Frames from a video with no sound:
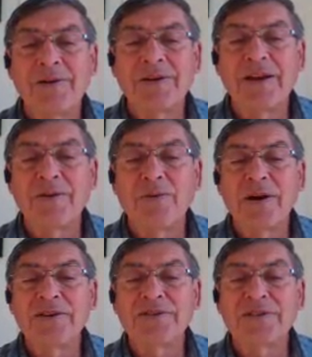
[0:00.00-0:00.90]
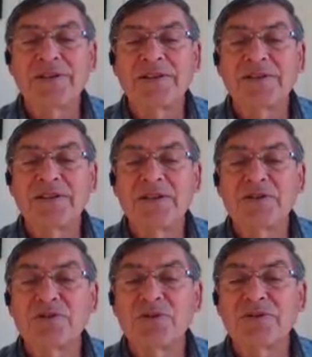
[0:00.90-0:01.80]
Okay, why is it that the
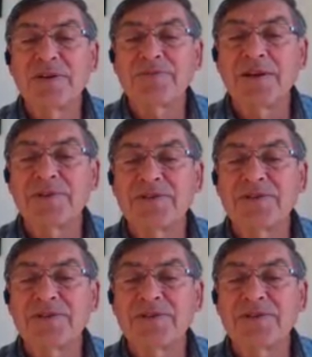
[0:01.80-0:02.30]
teacher should sometimes